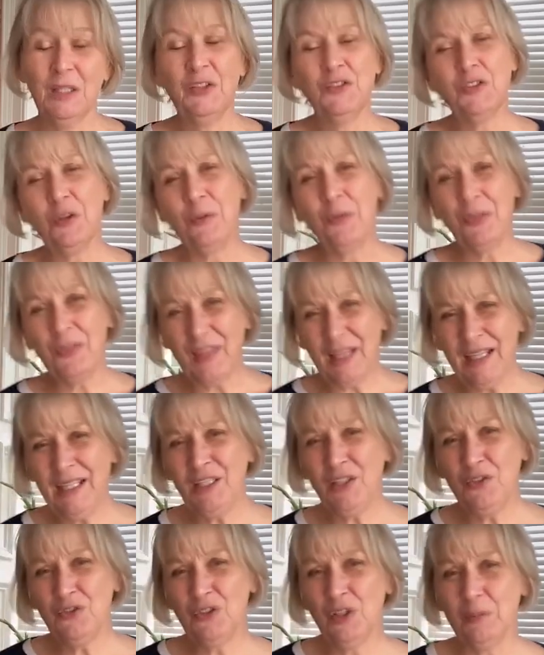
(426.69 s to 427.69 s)
So
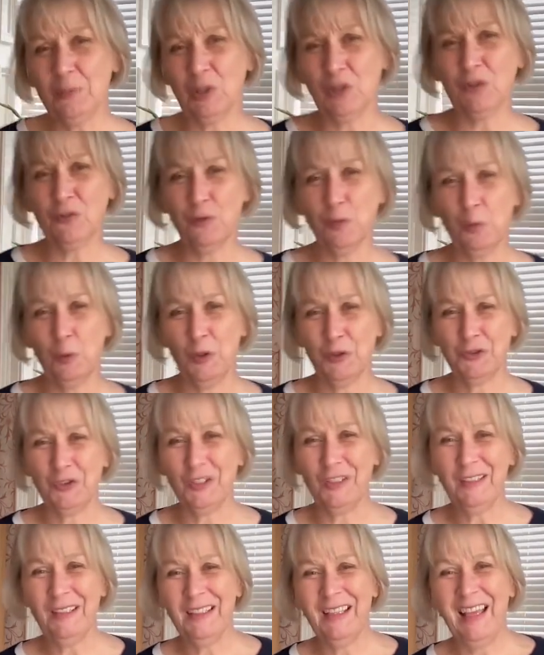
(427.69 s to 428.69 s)
thank you so much for
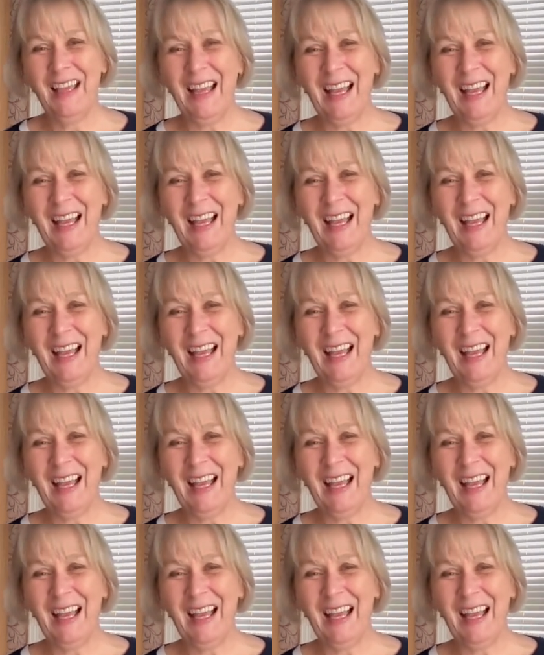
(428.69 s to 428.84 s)
watching,